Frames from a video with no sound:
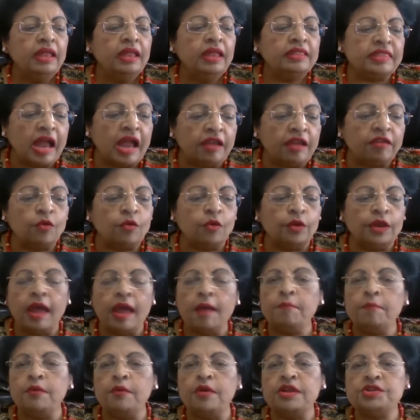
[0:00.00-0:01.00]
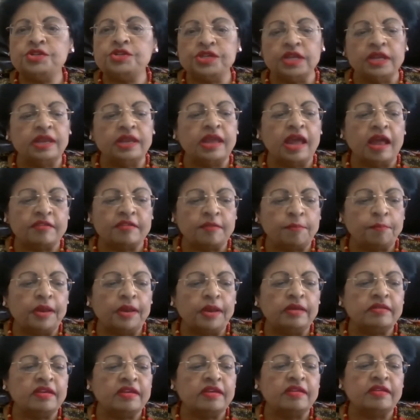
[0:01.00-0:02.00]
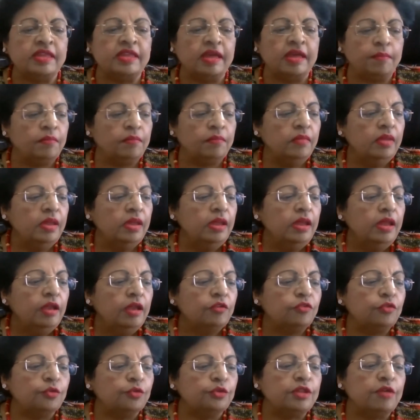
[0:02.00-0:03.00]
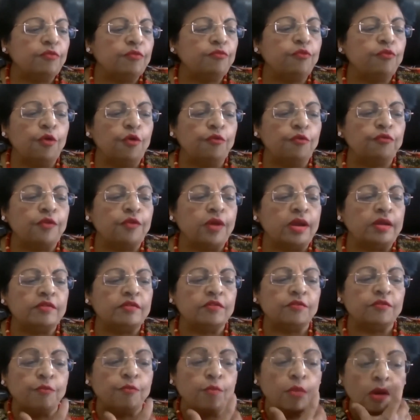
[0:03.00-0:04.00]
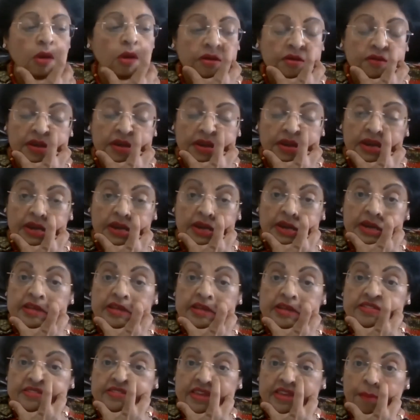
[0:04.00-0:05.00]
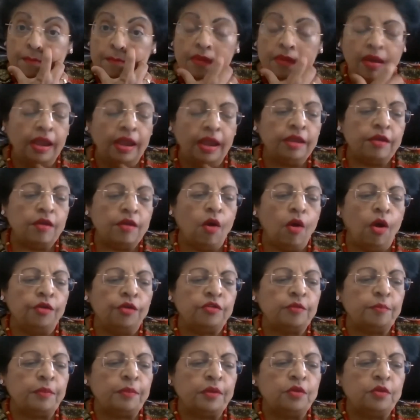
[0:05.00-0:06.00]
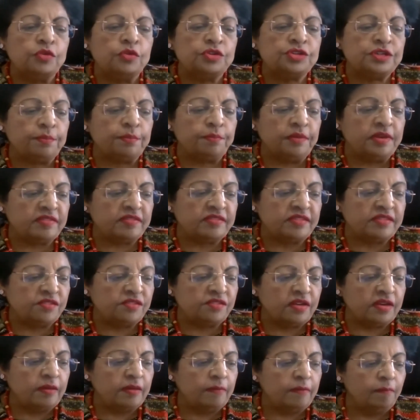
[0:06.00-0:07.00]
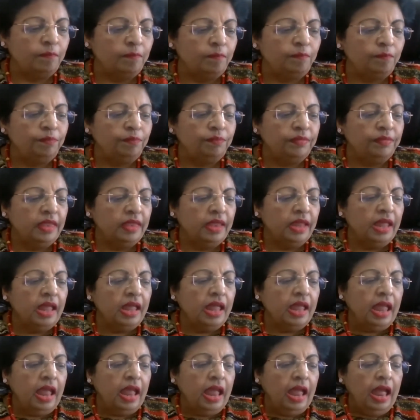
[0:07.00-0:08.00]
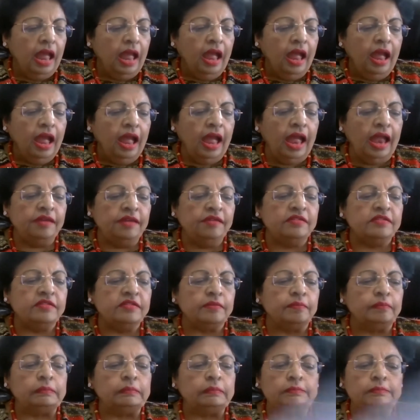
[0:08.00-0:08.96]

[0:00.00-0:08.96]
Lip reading: That collaboration catapulted them to the forefront of modern STEM and entrepreneurship decision. And